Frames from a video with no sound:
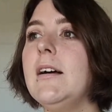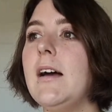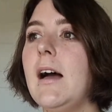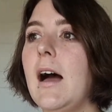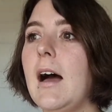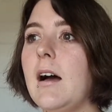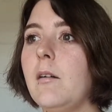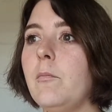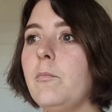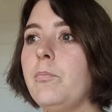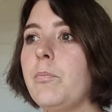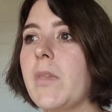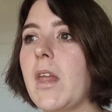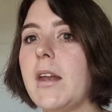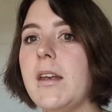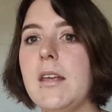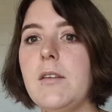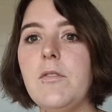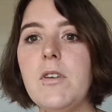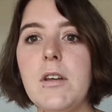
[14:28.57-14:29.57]

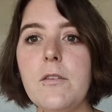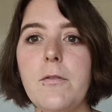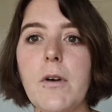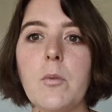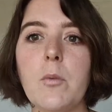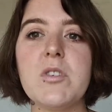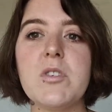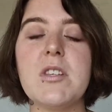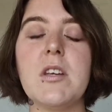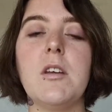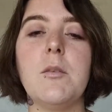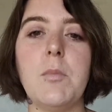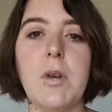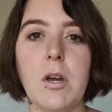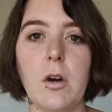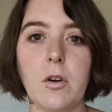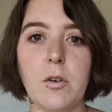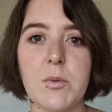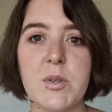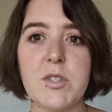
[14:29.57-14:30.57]
And even if I was in a
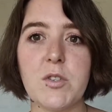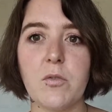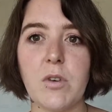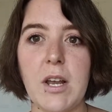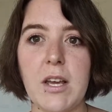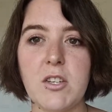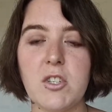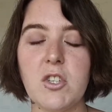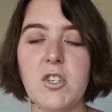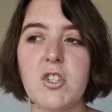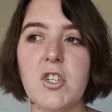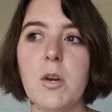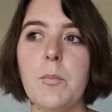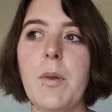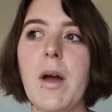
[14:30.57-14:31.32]
monogamous relationship,